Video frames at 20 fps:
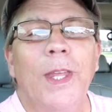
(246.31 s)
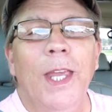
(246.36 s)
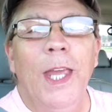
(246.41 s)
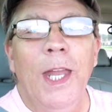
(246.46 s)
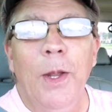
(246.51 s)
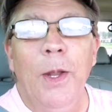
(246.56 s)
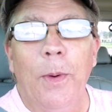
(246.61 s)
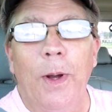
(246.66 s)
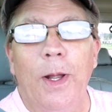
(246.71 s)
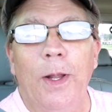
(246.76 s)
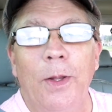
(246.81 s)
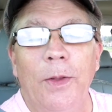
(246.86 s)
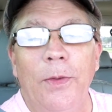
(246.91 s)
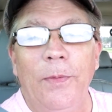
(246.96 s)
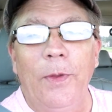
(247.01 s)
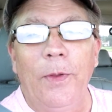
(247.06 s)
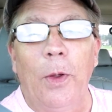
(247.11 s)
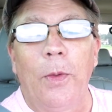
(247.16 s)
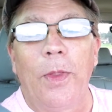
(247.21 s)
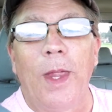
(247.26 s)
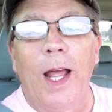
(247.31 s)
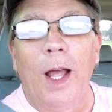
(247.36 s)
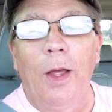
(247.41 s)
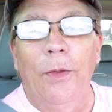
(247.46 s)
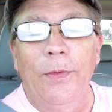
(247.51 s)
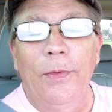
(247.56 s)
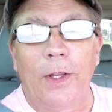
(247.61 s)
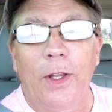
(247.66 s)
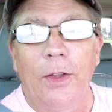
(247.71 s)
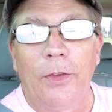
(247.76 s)
Anyway, so the
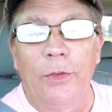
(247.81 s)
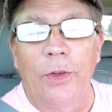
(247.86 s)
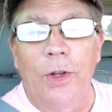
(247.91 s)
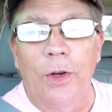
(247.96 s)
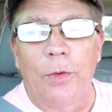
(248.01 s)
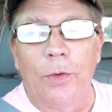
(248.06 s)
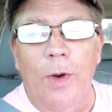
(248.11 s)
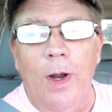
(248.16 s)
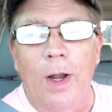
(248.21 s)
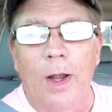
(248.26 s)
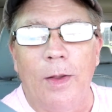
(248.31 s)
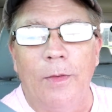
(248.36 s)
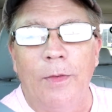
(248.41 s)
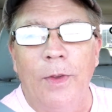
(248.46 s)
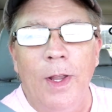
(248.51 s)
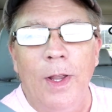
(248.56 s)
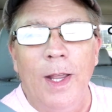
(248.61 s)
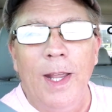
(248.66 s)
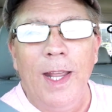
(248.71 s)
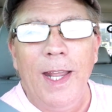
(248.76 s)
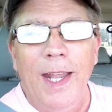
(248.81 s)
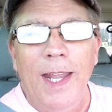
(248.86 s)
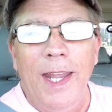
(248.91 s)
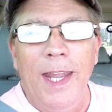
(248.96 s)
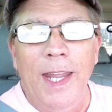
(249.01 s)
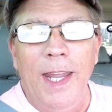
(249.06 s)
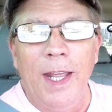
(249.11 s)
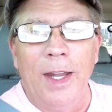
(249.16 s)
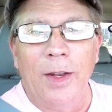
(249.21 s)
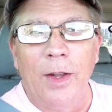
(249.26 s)
house guest did arrive.
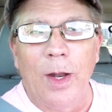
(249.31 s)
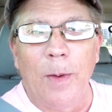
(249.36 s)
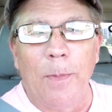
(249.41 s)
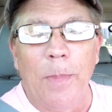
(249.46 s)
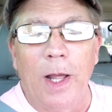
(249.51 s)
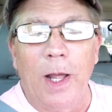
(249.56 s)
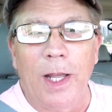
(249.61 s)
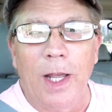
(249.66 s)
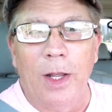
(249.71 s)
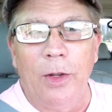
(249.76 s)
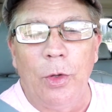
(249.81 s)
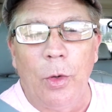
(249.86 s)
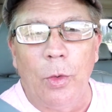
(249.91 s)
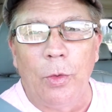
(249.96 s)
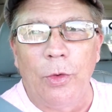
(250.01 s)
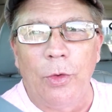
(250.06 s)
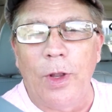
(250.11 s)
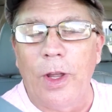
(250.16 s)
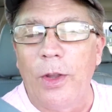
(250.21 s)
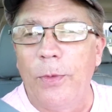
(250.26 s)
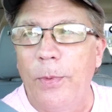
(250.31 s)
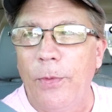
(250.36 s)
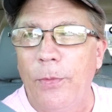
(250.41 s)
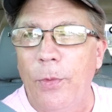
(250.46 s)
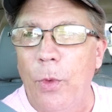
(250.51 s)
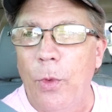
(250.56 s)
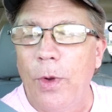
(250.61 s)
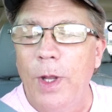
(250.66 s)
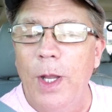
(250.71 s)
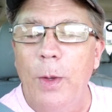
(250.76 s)
He ended up, like I told you guys
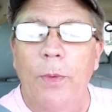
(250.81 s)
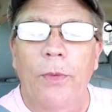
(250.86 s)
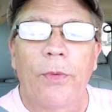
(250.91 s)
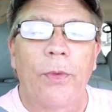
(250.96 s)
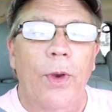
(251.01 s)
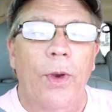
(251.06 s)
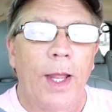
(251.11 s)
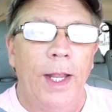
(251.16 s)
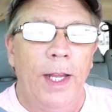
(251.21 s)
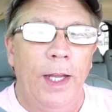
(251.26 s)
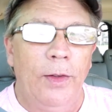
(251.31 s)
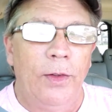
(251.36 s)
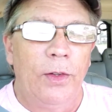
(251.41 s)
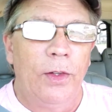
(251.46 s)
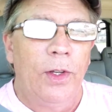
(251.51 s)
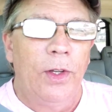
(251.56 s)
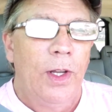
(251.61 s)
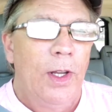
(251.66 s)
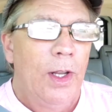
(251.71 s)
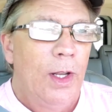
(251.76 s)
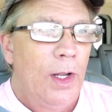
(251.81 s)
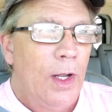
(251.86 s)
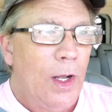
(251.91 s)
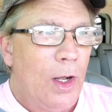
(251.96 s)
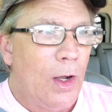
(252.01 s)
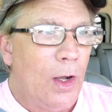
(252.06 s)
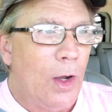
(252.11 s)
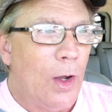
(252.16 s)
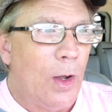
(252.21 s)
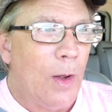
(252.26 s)
before, he was late.
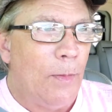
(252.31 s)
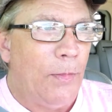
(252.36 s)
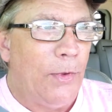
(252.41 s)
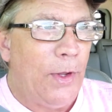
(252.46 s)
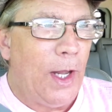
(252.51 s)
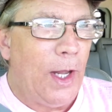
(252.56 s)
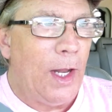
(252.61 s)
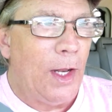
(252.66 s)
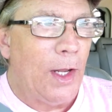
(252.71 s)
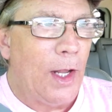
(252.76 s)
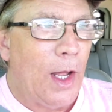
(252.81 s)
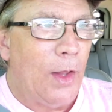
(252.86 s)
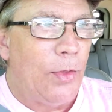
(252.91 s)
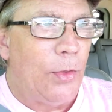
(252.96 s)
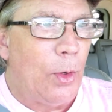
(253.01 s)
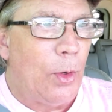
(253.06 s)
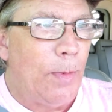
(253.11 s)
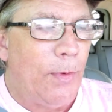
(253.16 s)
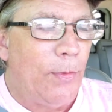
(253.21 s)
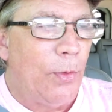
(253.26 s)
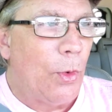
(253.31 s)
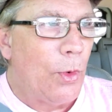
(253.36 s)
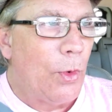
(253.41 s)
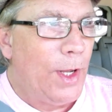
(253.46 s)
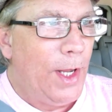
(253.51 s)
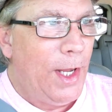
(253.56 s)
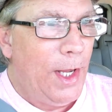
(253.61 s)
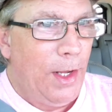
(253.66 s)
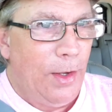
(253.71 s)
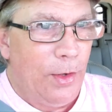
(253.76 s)
Dan got there before
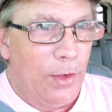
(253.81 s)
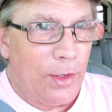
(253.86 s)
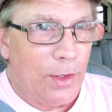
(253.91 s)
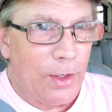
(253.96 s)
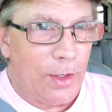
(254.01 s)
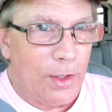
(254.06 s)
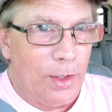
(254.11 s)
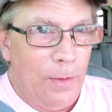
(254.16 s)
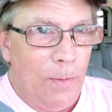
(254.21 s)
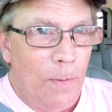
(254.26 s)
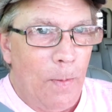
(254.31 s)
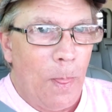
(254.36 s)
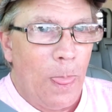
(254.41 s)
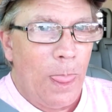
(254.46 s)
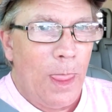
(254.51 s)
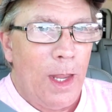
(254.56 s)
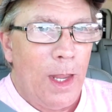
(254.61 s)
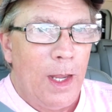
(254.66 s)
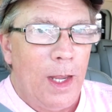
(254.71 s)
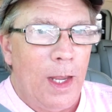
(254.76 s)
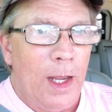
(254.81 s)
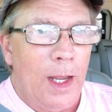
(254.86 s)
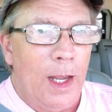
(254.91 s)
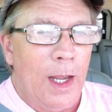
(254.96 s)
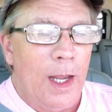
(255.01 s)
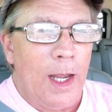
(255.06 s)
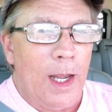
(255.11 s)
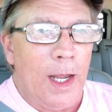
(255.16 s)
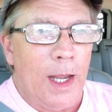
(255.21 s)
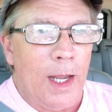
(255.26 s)
he did,
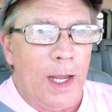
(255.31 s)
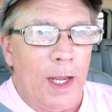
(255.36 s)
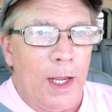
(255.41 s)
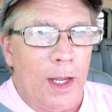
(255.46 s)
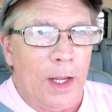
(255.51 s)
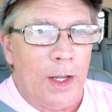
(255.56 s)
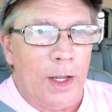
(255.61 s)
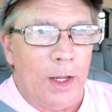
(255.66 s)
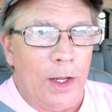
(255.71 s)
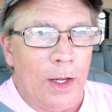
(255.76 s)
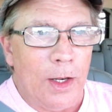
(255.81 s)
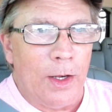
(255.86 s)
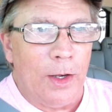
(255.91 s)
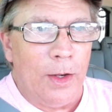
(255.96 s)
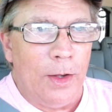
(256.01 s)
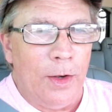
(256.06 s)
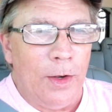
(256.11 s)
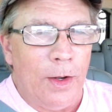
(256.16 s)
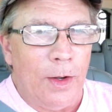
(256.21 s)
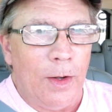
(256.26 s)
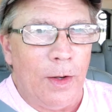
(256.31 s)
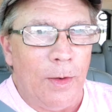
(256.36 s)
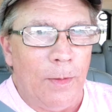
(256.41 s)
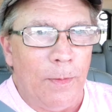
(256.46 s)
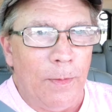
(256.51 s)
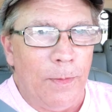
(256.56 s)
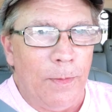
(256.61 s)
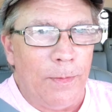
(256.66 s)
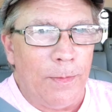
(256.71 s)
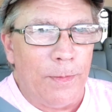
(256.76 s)
and
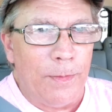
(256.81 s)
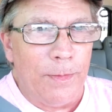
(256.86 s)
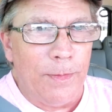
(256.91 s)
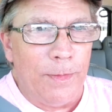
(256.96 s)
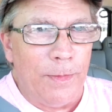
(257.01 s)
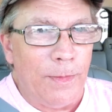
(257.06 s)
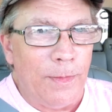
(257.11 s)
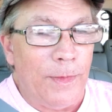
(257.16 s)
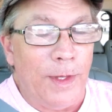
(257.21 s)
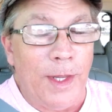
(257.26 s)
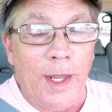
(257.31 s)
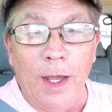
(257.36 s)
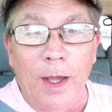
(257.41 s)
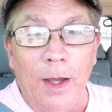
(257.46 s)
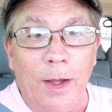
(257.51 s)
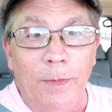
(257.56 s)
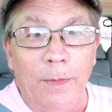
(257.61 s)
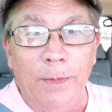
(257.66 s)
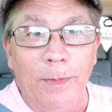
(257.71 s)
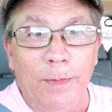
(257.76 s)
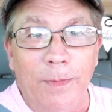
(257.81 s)
yeah,